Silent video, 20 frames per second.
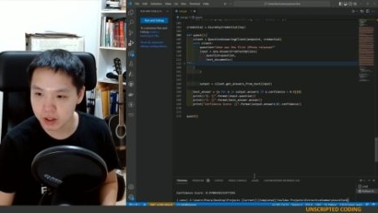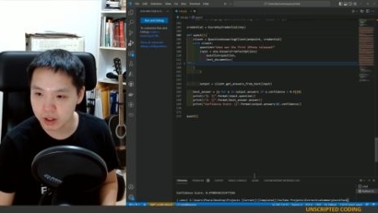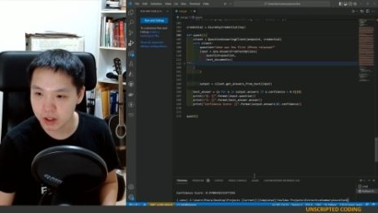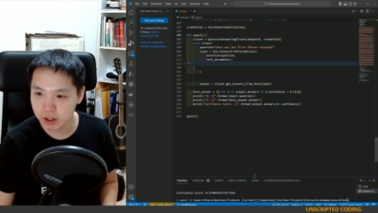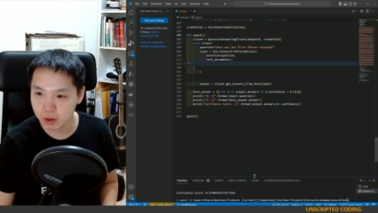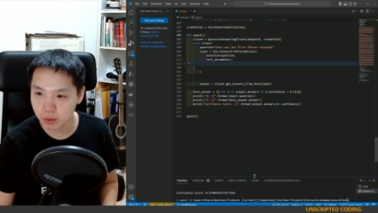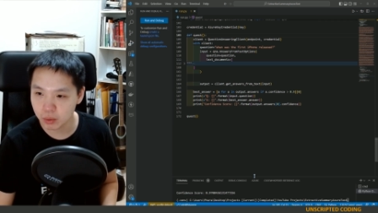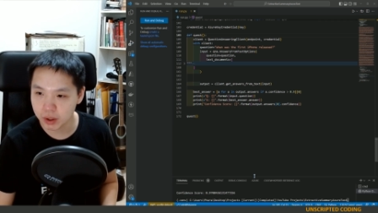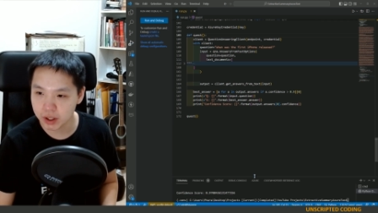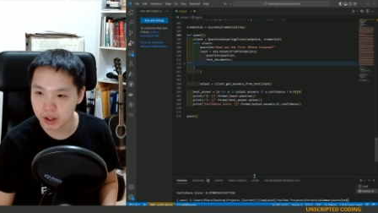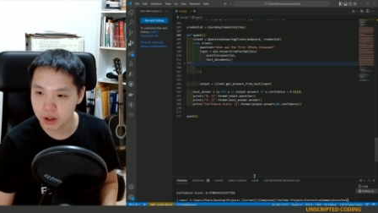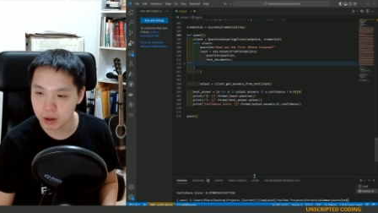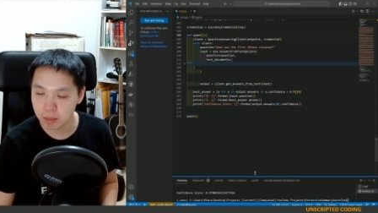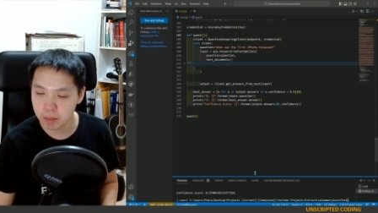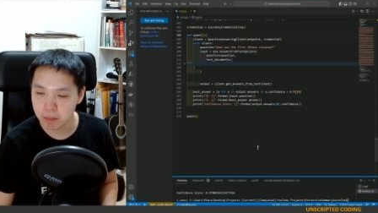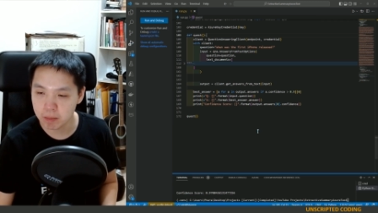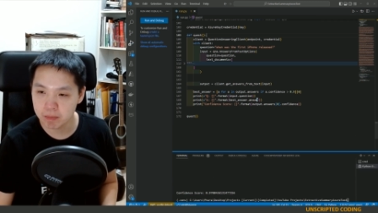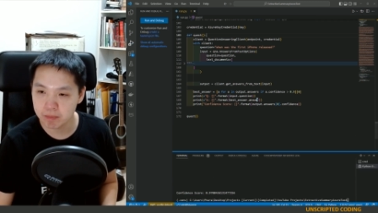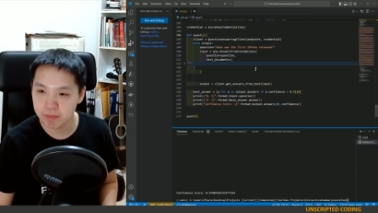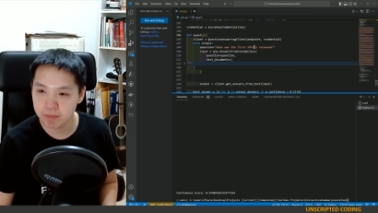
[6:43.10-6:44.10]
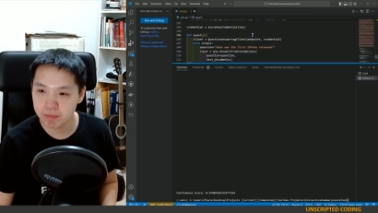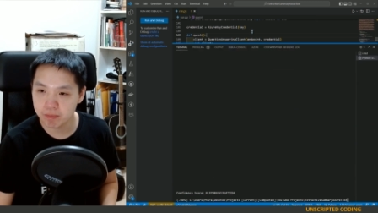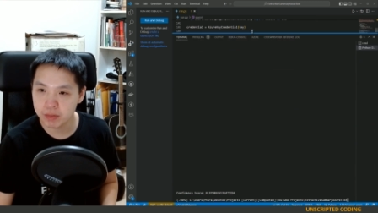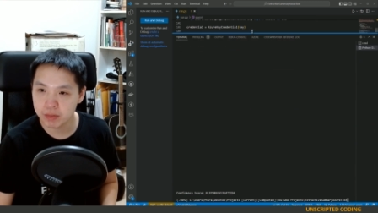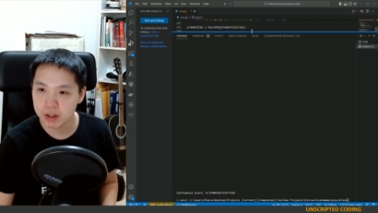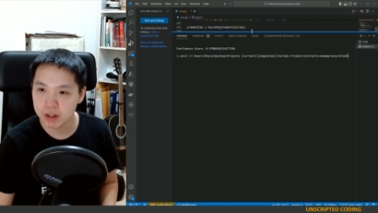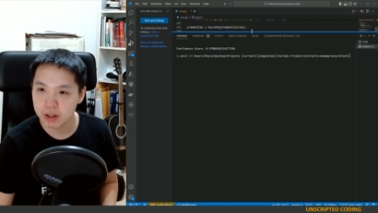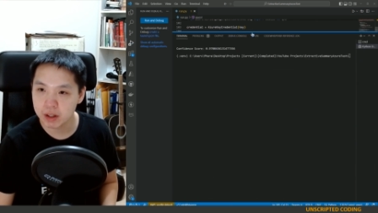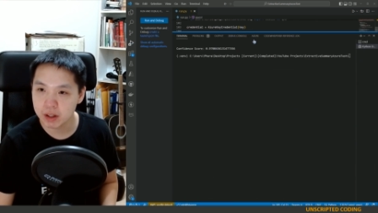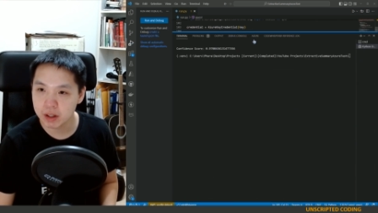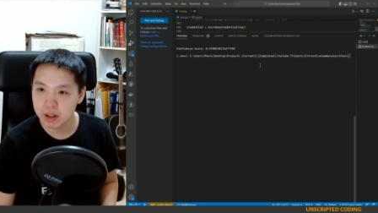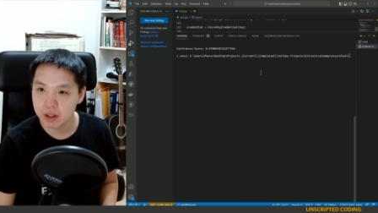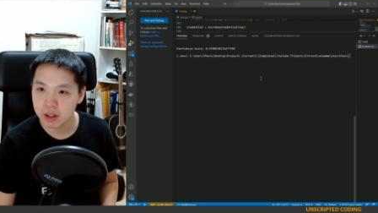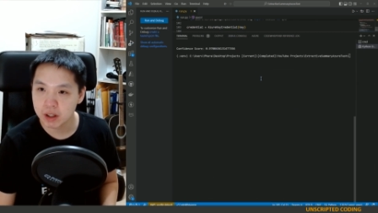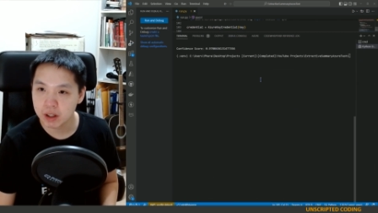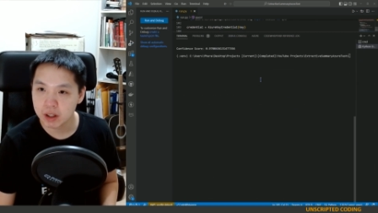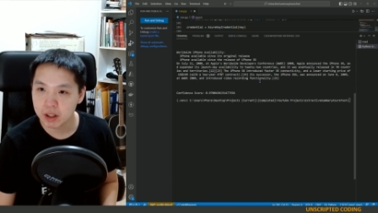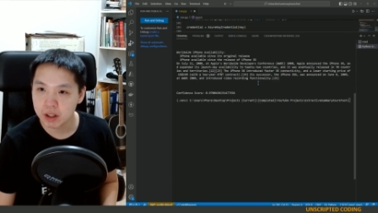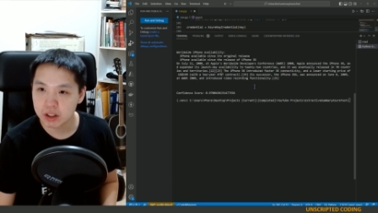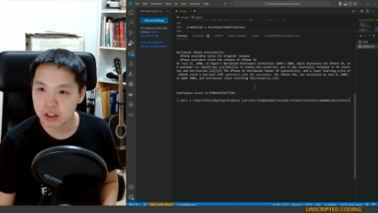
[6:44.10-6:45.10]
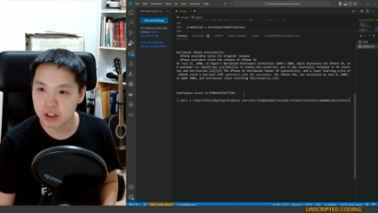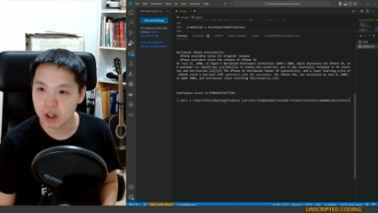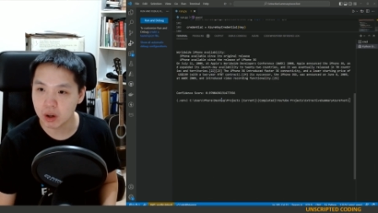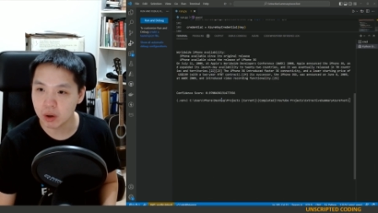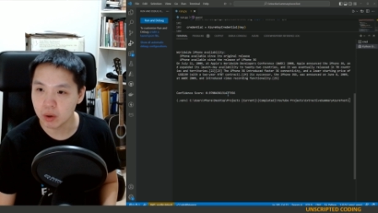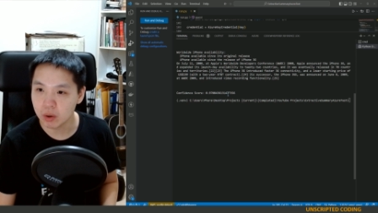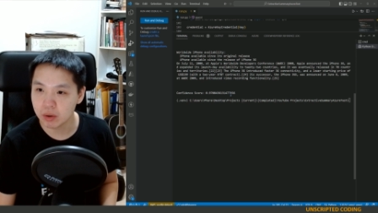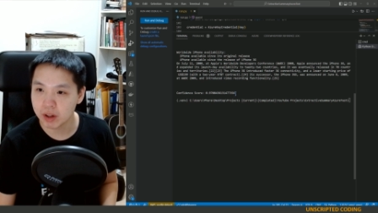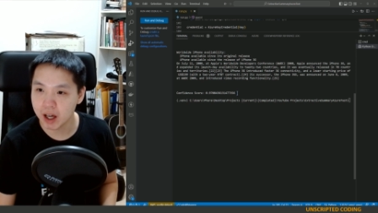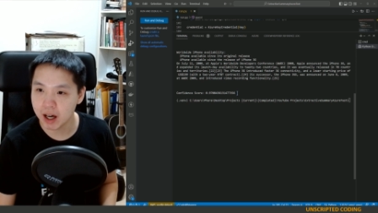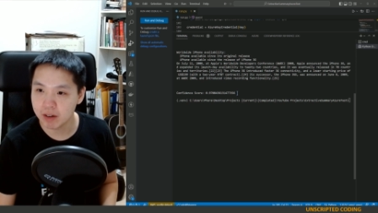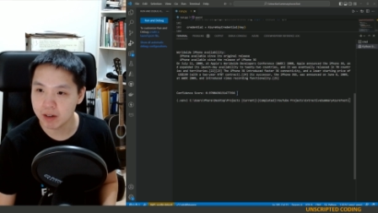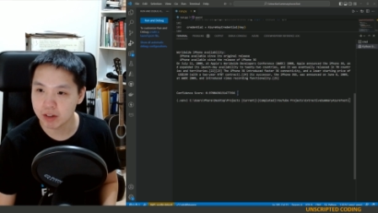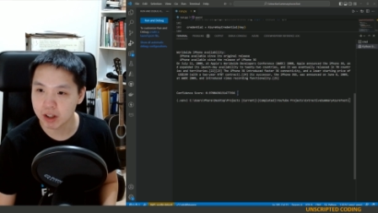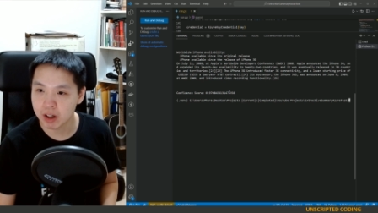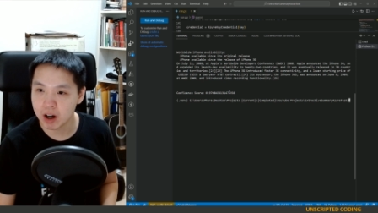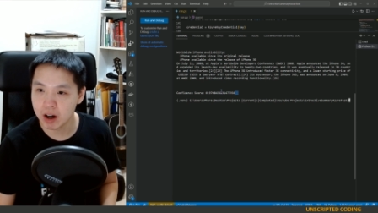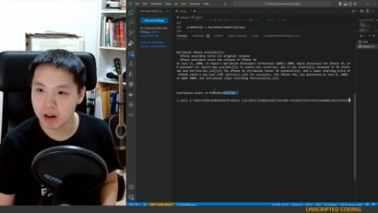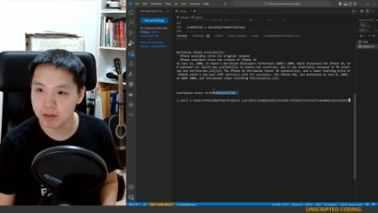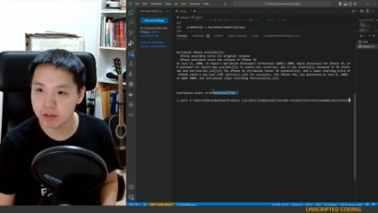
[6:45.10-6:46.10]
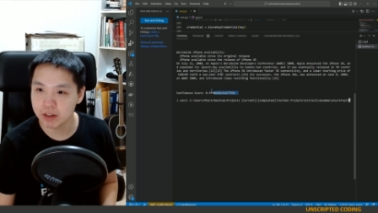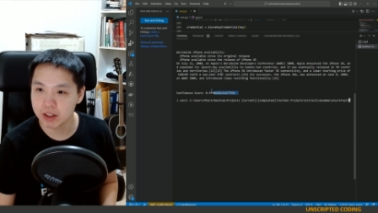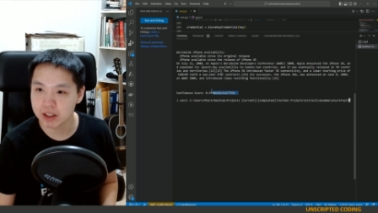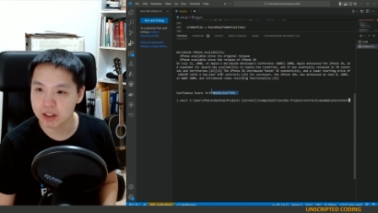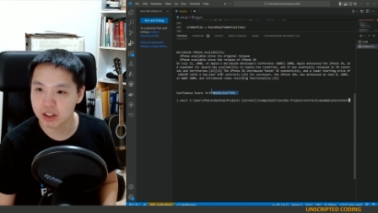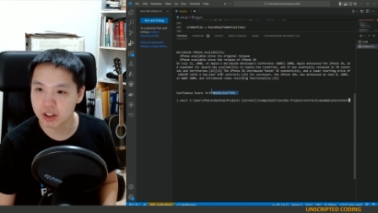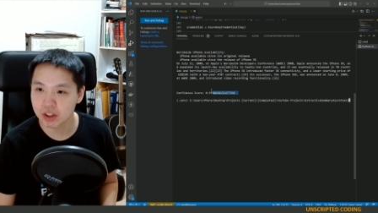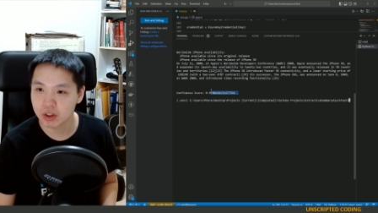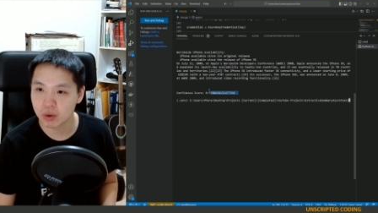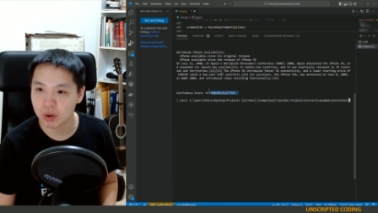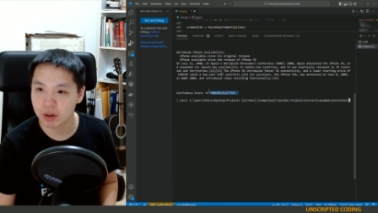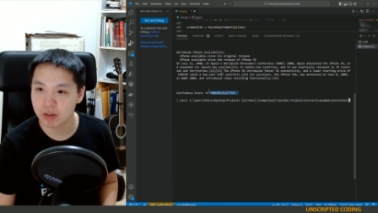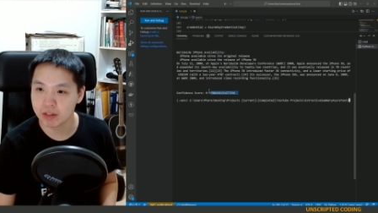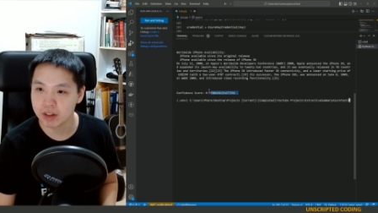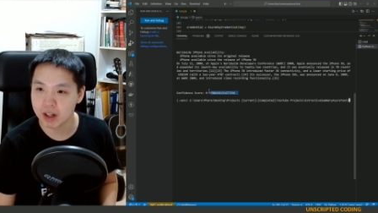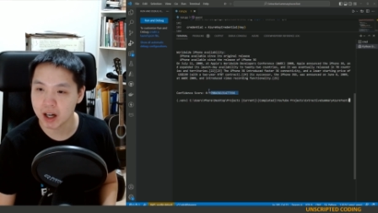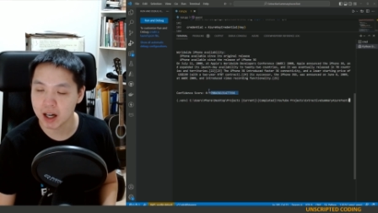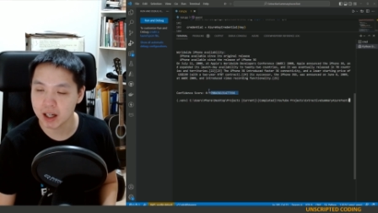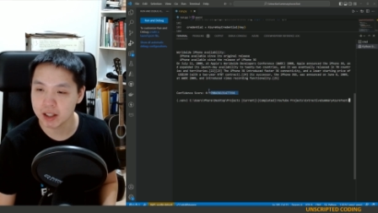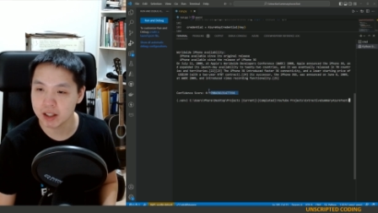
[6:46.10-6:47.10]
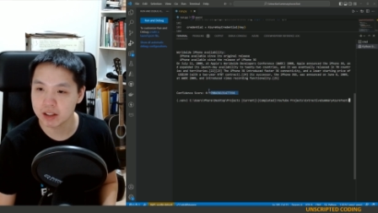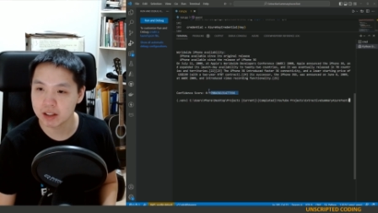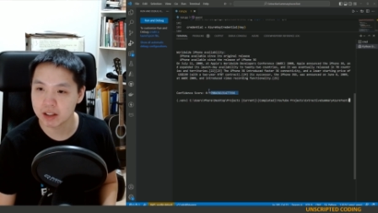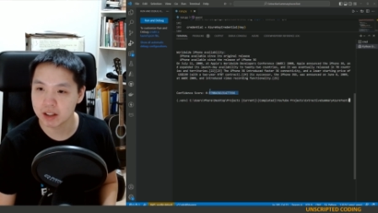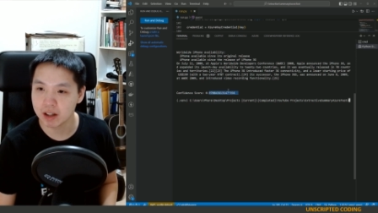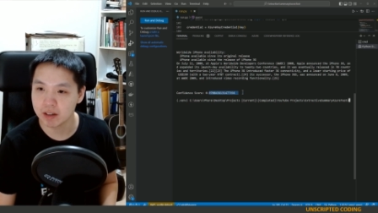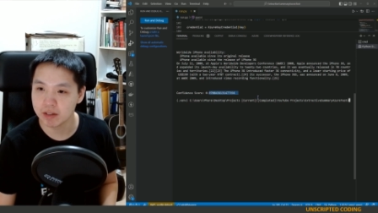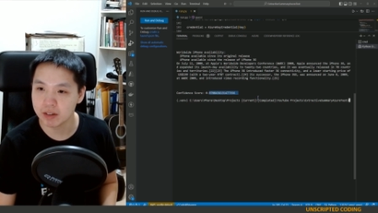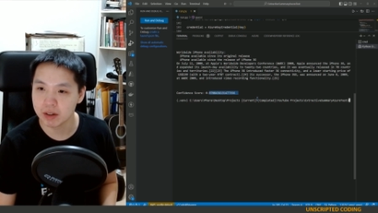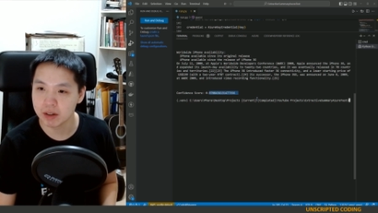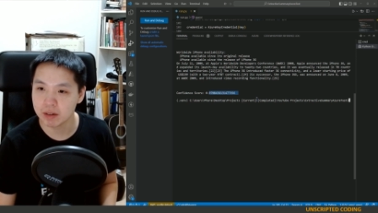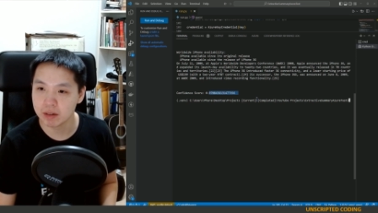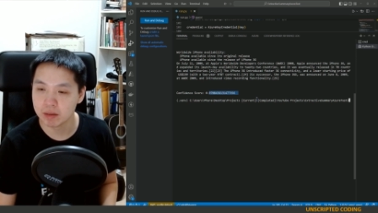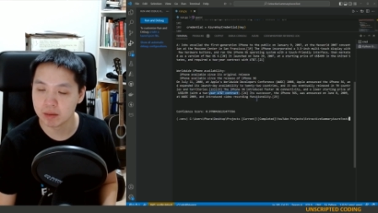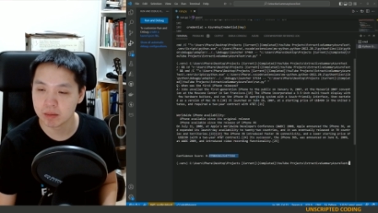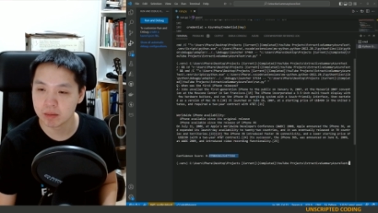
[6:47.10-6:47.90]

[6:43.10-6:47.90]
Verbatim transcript: here we go so they have a confidence score of 97